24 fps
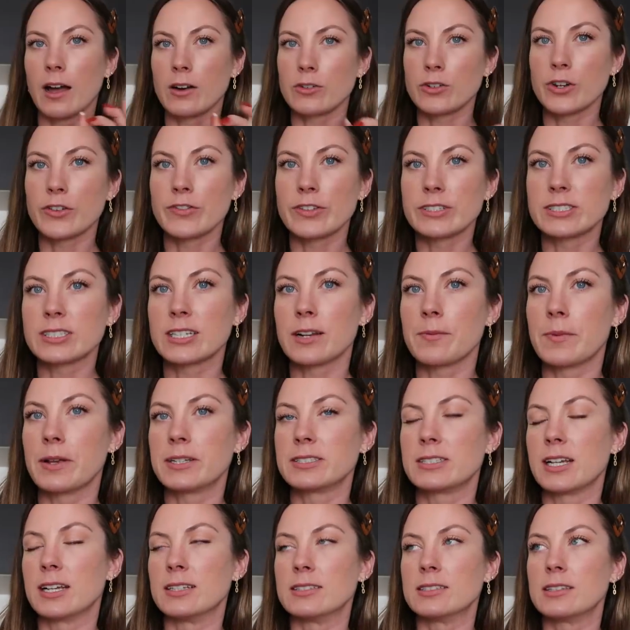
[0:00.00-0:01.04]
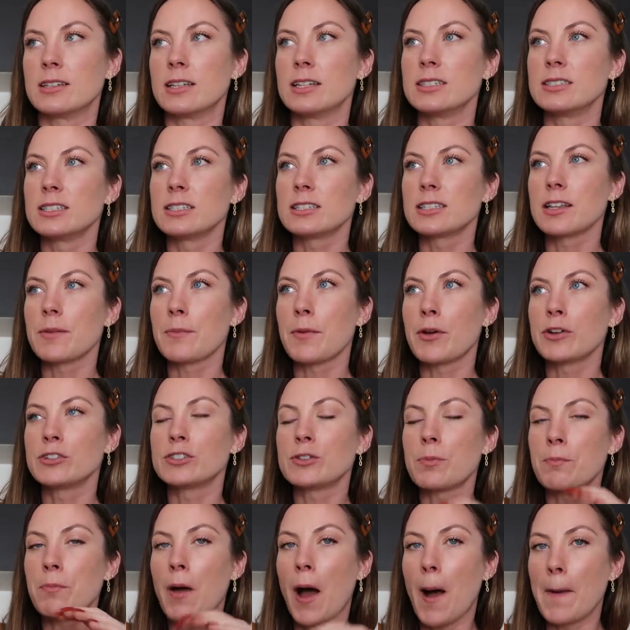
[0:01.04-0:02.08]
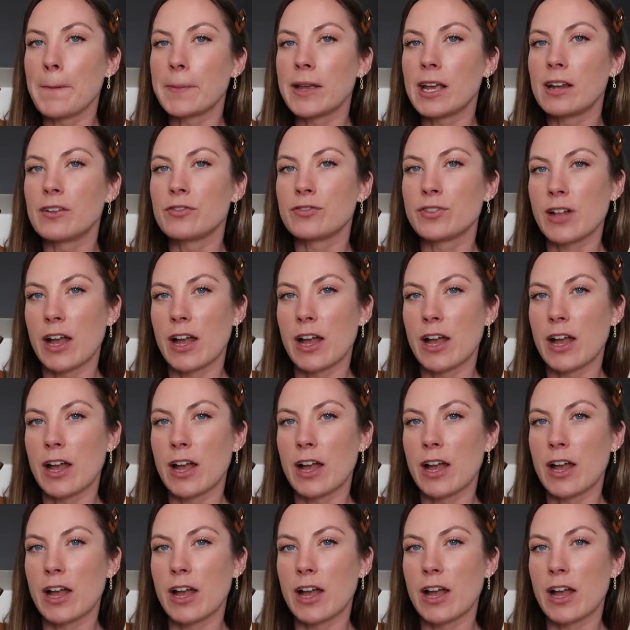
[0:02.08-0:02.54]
I don't know if this is gonna make sense. This is the most pumpkin